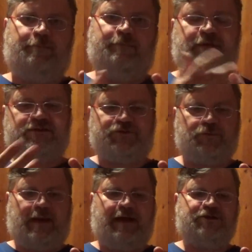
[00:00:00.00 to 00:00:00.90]
this
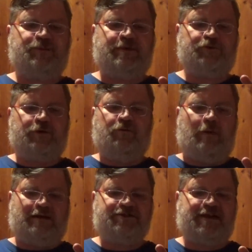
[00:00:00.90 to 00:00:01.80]
arrangement, or he
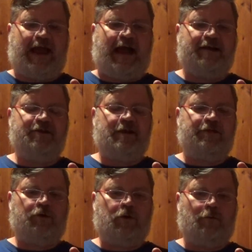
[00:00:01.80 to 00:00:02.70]
wants to add
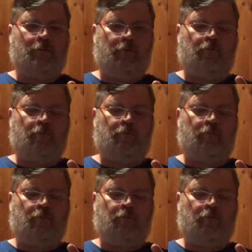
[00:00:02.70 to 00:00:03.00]
another